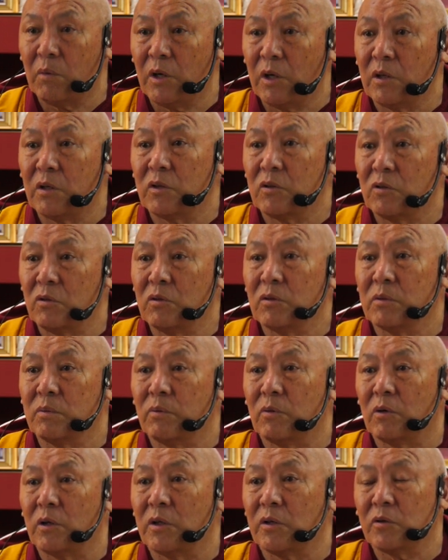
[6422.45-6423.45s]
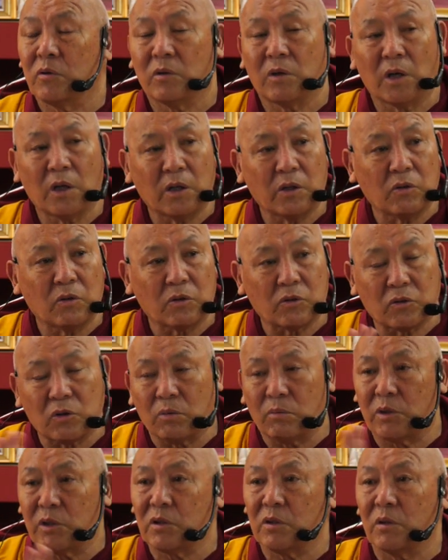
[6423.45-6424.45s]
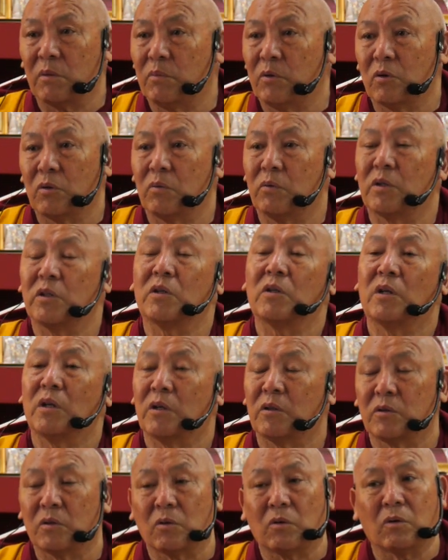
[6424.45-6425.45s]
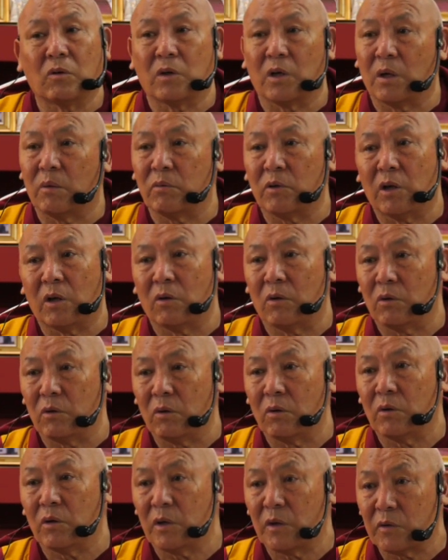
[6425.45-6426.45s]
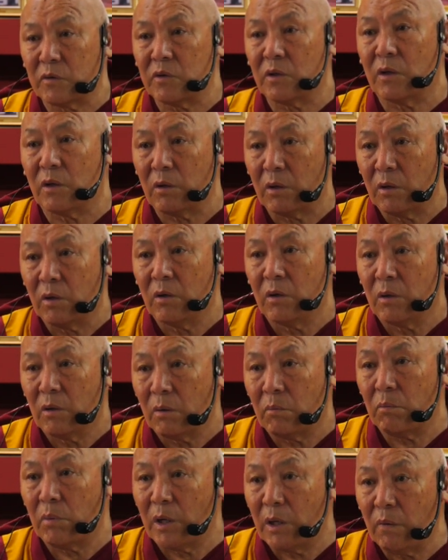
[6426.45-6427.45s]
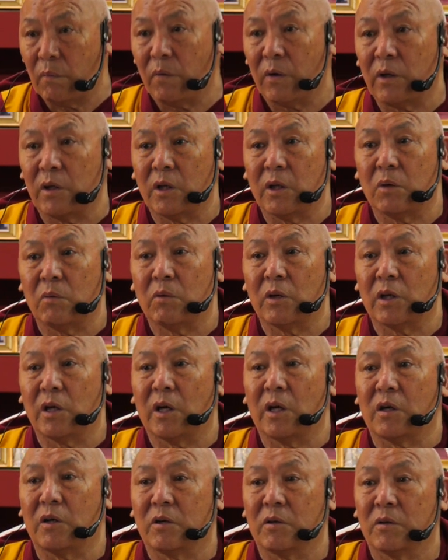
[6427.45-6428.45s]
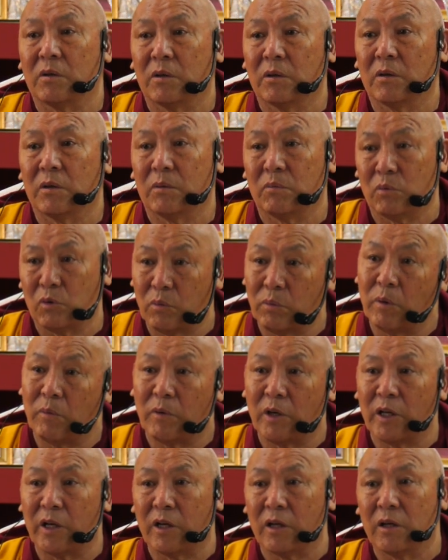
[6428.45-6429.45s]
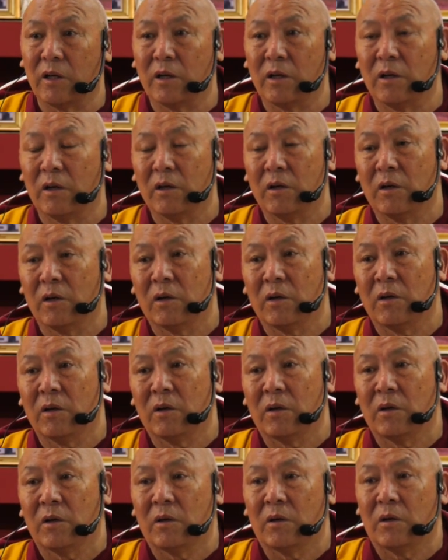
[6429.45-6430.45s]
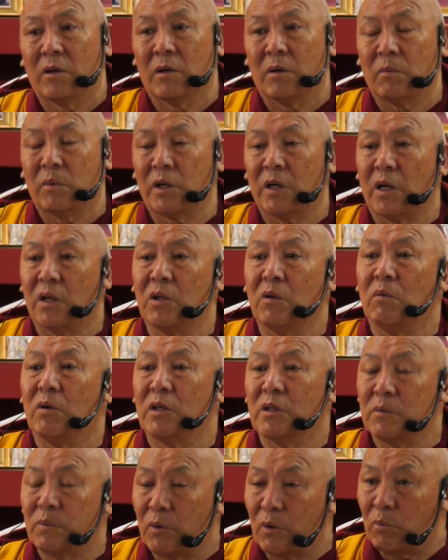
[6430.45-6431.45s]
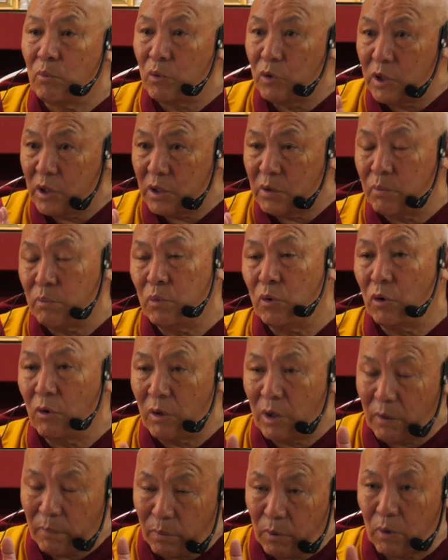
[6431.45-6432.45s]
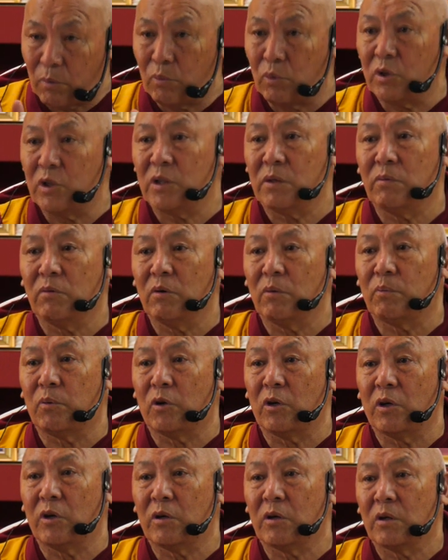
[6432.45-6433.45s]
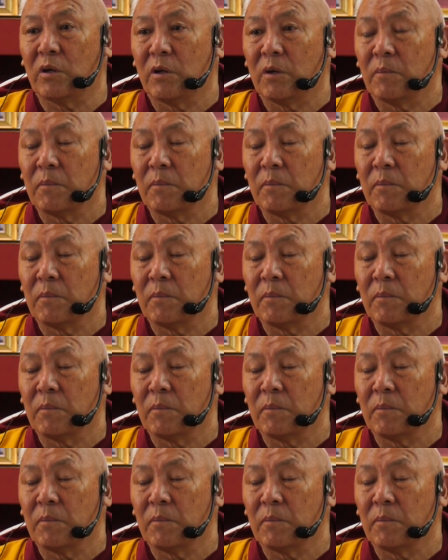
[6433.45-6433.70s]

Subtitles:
way it is useful. It's really not so much about whether there is a God up there or not. It's the benefit that we get, probably. But otherwise, purely from Buddhist viewpoint,